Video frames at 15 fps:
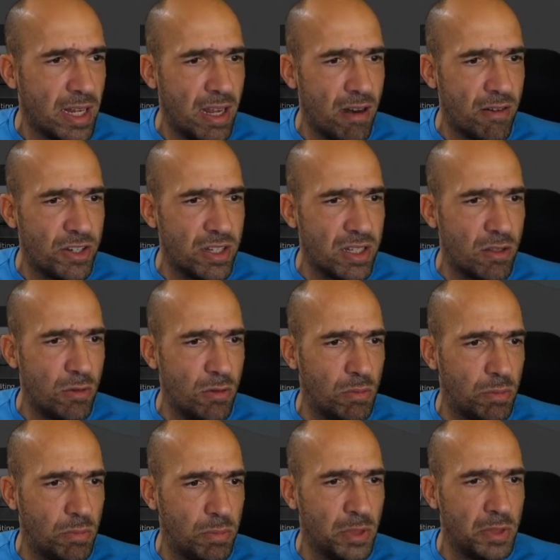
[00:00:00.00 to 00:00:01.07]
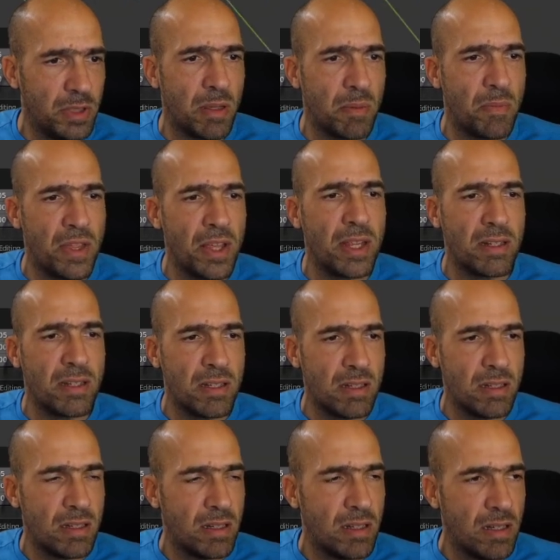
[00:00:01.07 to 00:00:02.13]
I care just to put some
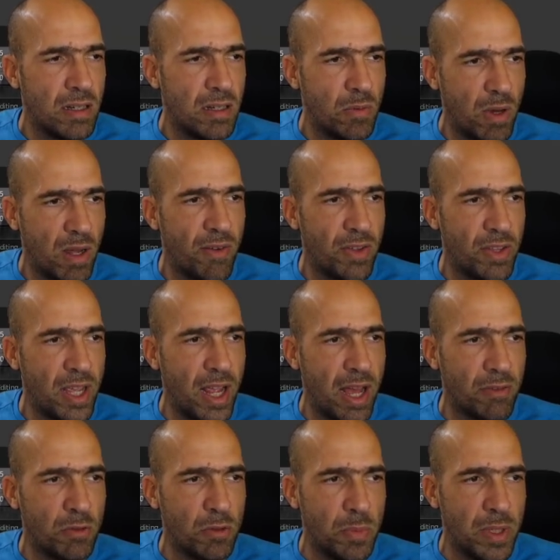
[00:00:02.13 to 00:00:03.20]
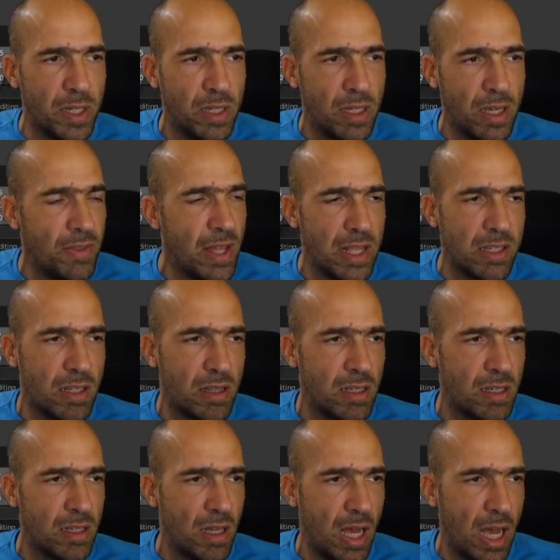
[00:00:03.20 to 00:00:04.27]
things wherever they have to be. And that's it.